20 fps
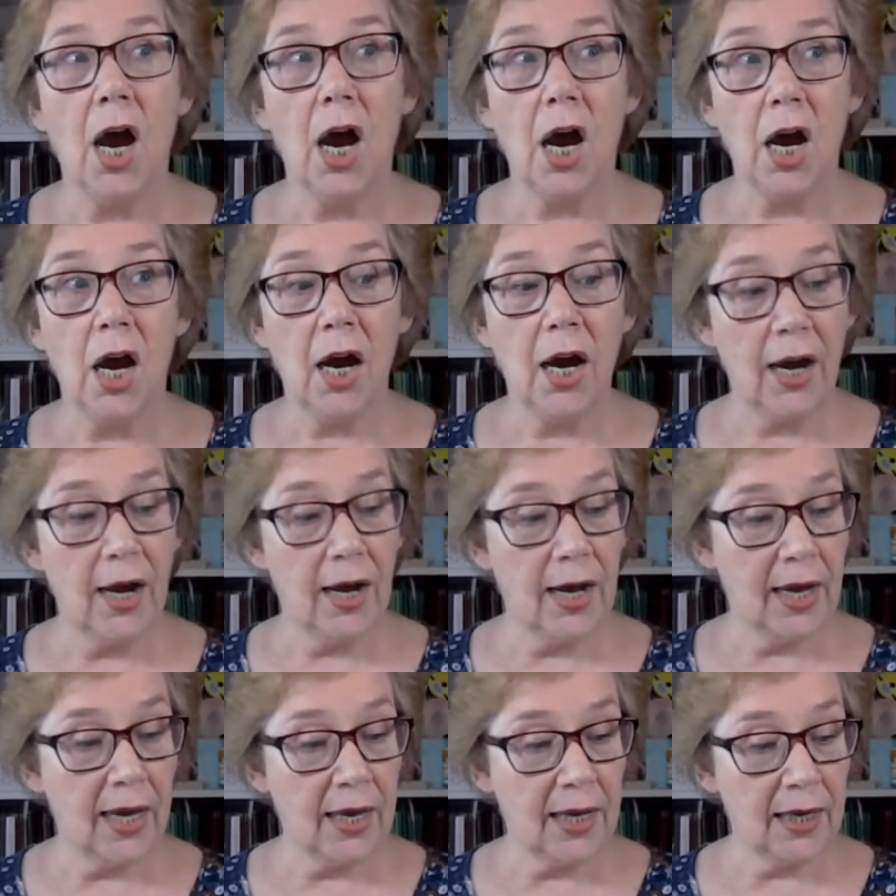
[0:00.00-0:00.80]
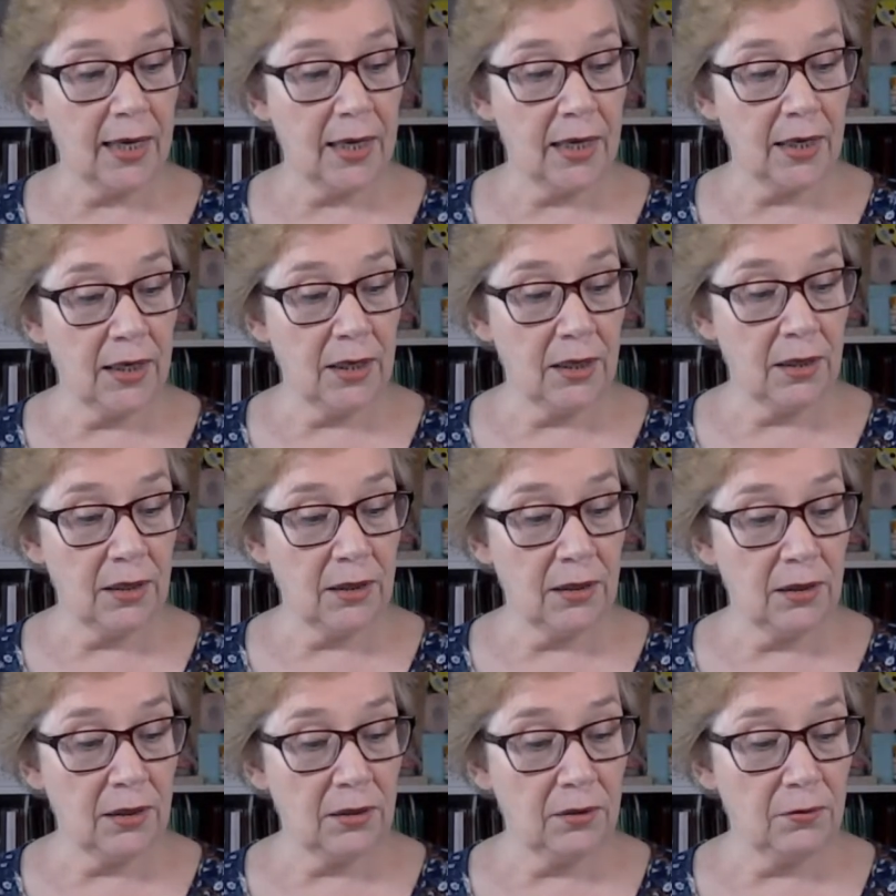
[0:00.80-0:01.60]

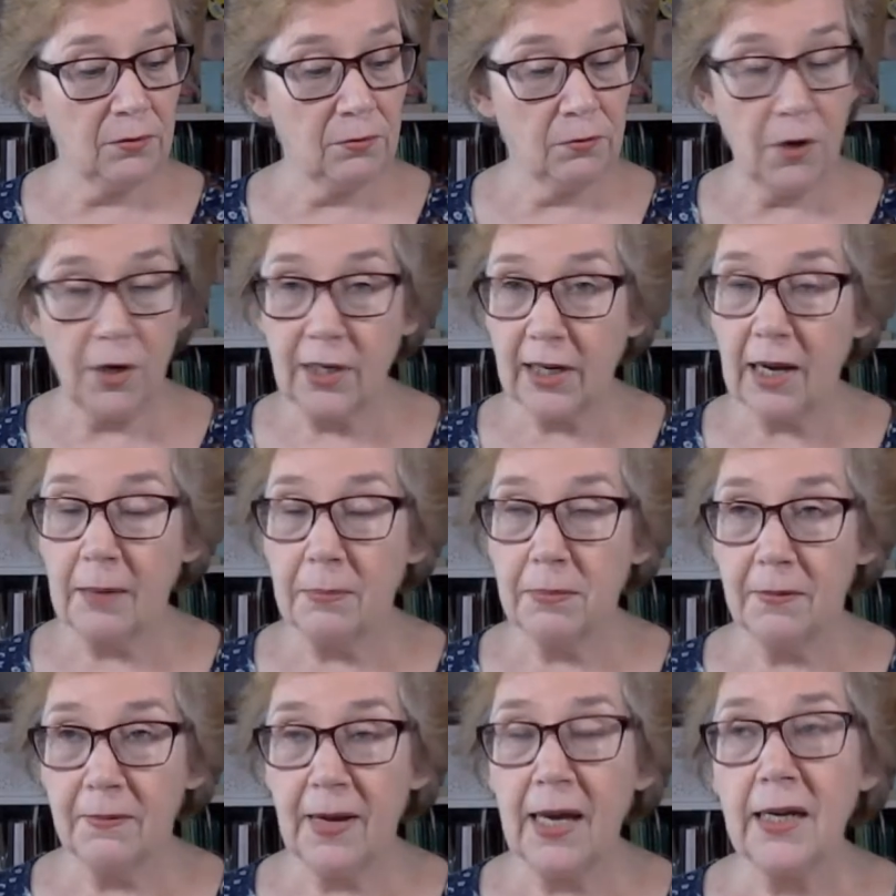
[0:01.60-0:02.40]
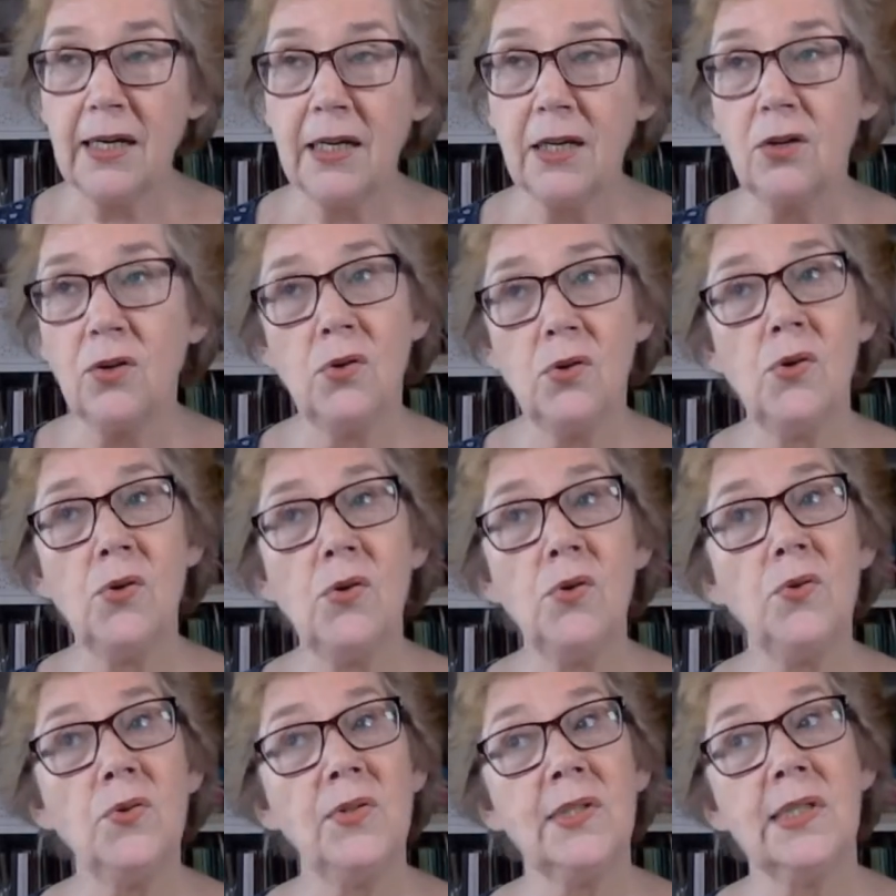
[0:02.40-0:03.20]
I wrote a couple of
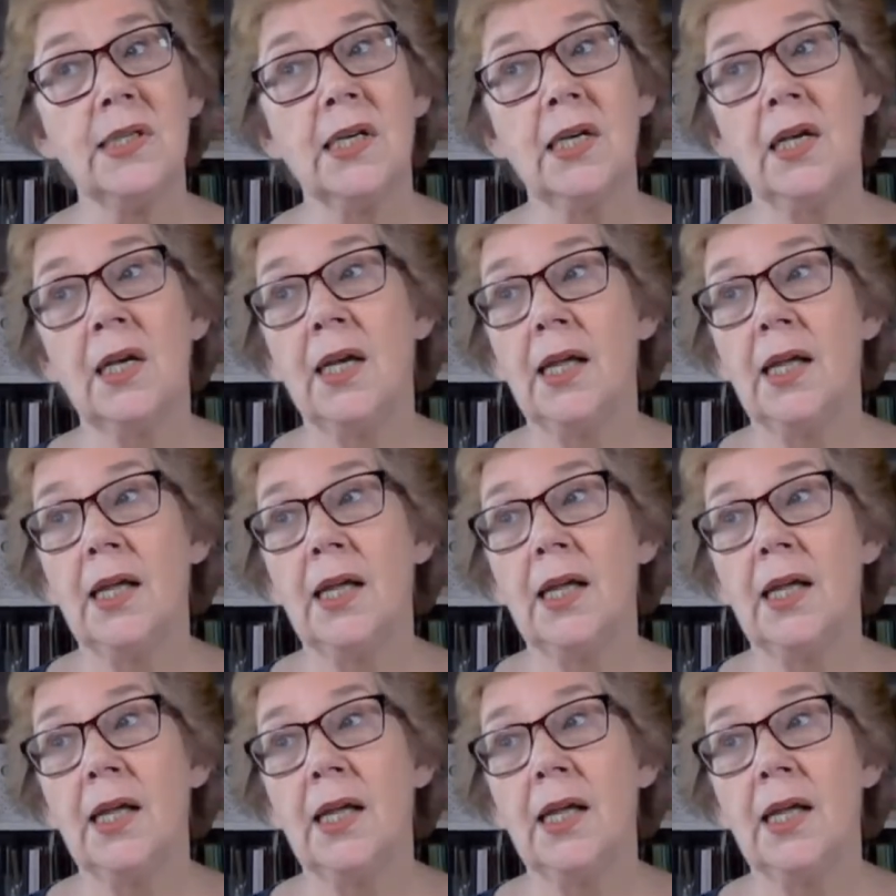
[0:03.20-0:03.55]
articles.